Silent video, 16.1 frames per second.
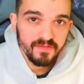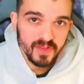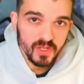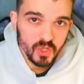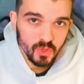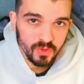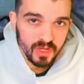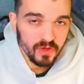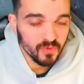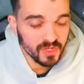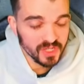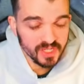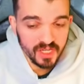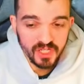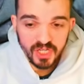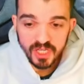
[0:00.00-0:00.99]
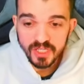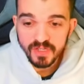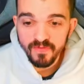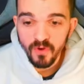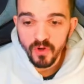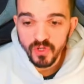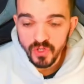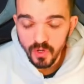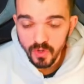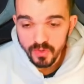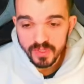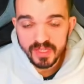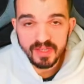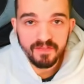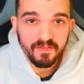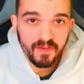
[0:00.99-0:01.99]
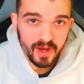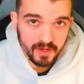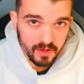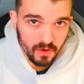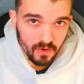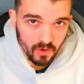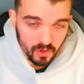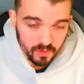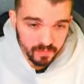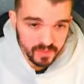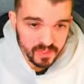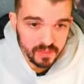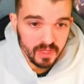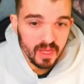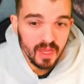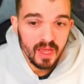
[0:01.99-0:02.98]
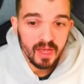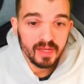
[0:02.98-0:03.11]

and eventually increase that chance for those divine orbs.